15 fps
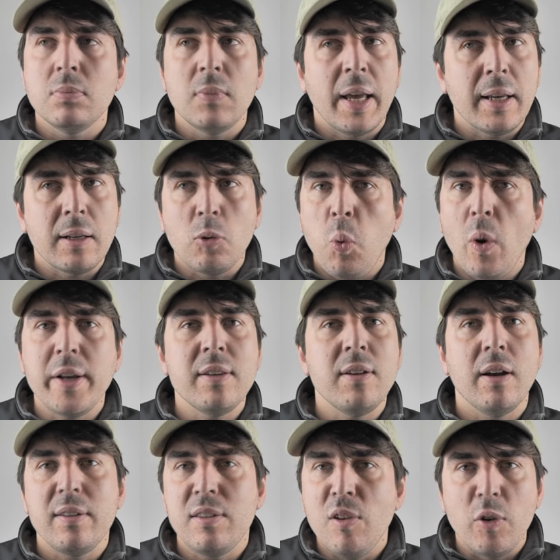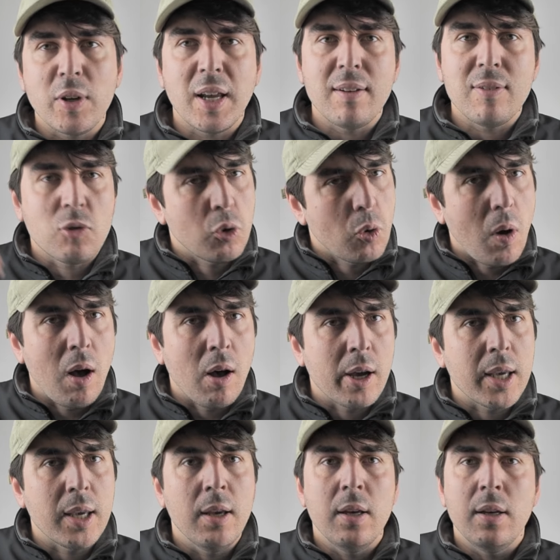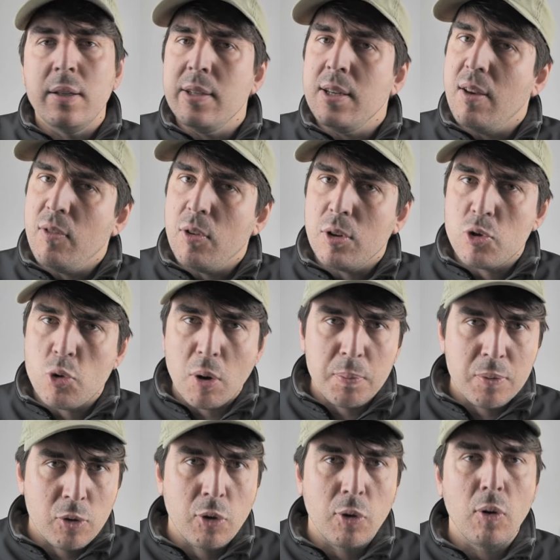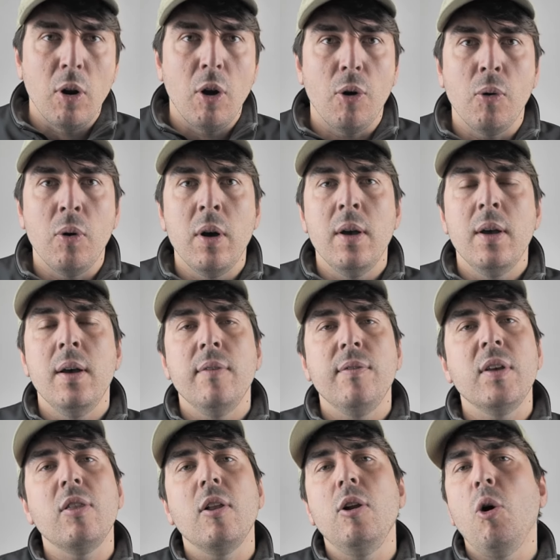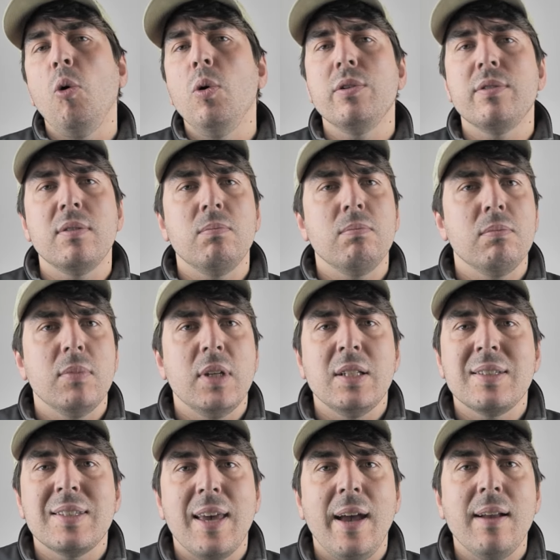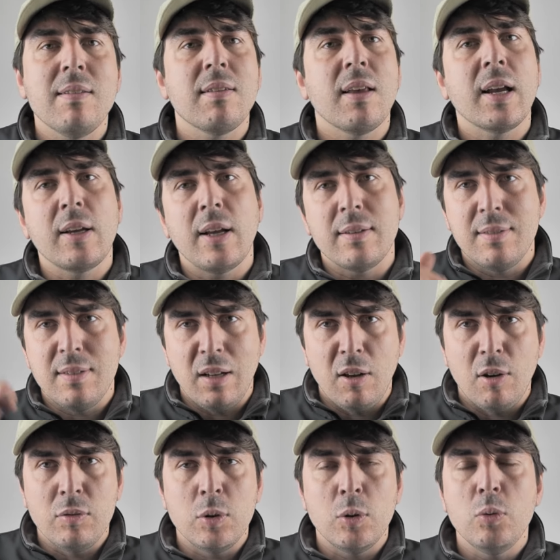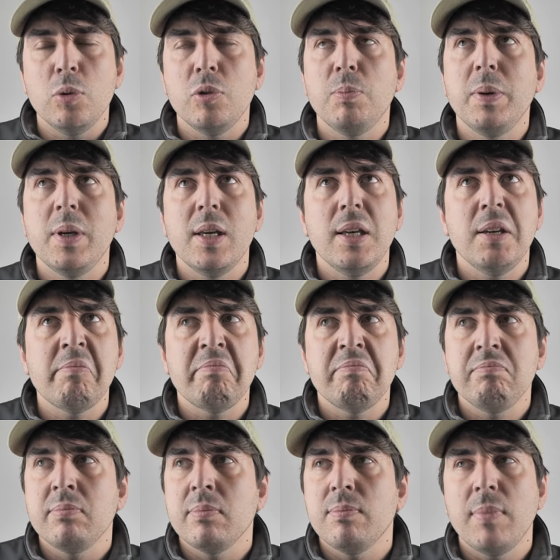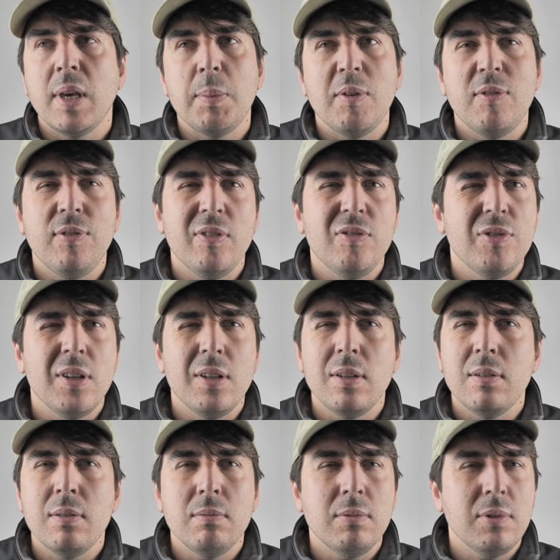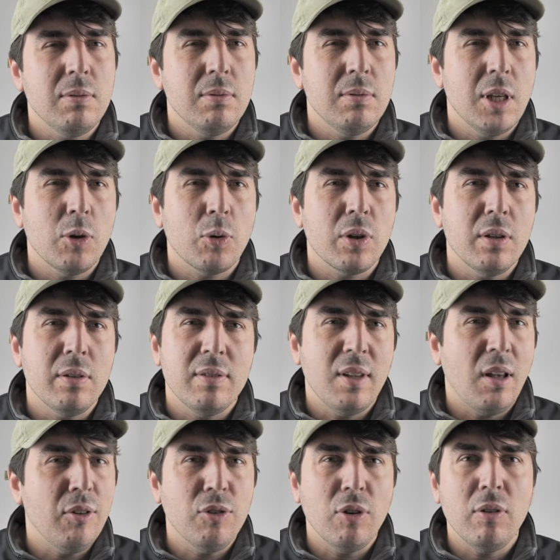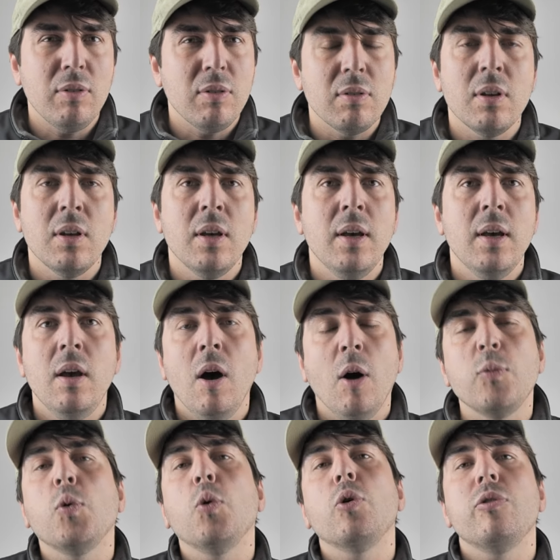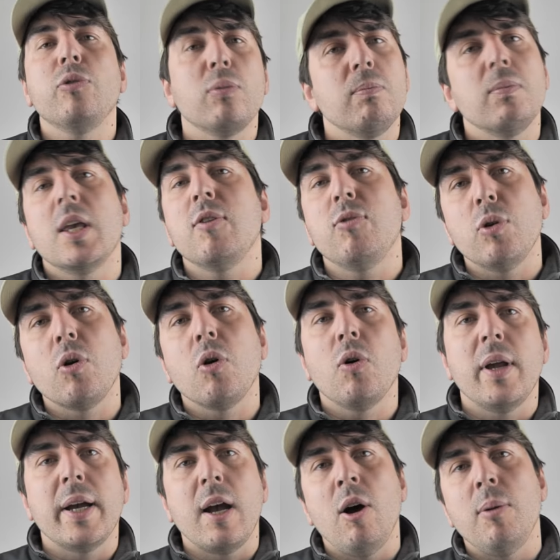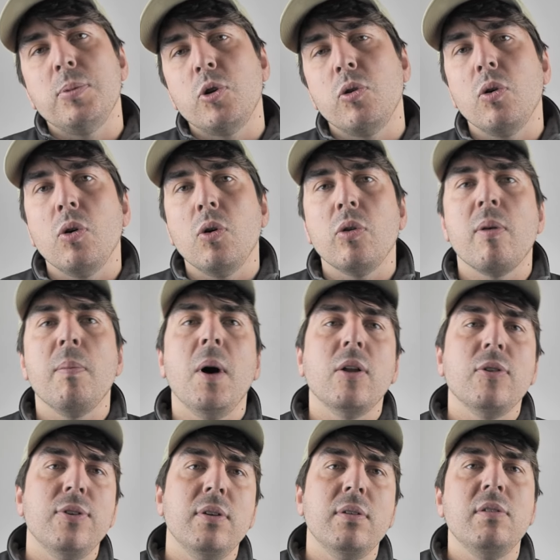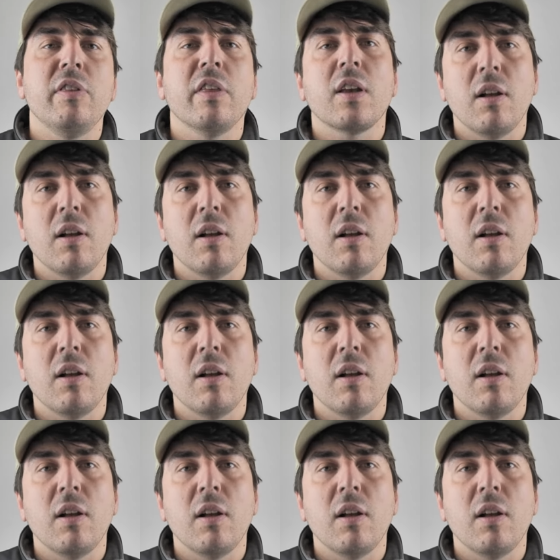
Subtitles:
like quite nice, never gets too high, never drops too low. I think the lowest it gets, like at sea level, would be maybe 15 degrees Celsius. Of course, if you go like up to the mountains, the